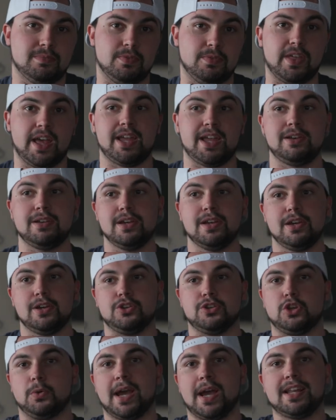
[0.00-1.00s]
Then
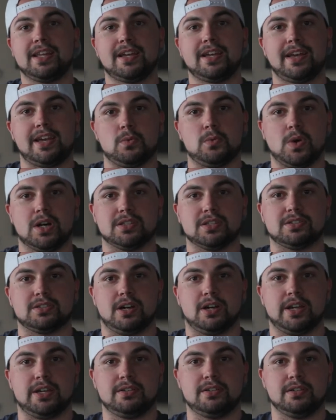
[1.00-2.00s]
you alienate one
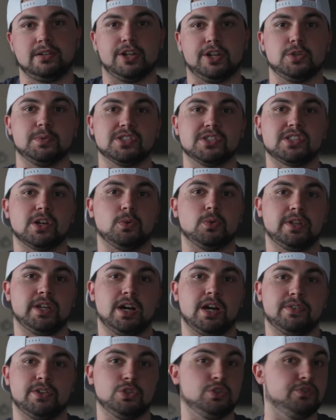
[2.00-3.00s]
side and you insult the
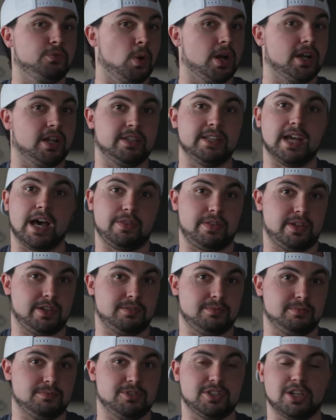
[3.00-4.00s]
other. You've won at nothing.
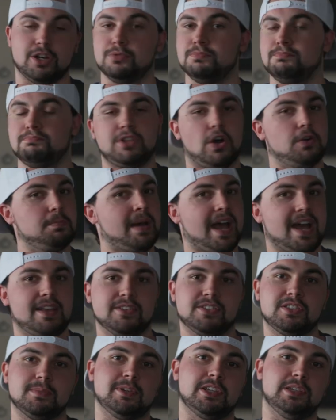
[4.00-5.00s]
So don't
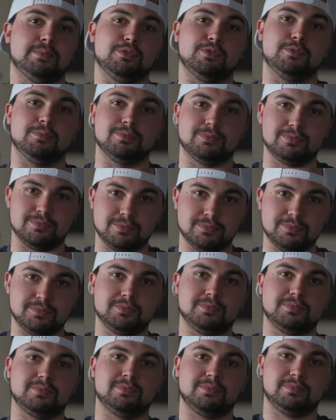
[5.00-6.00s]
pander to people.
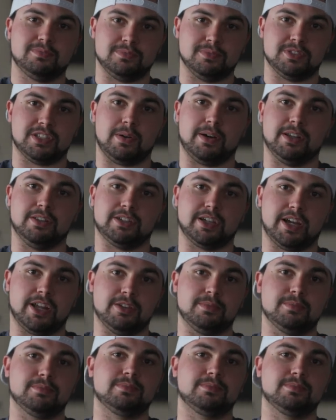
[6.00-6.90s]
That's how I look at it.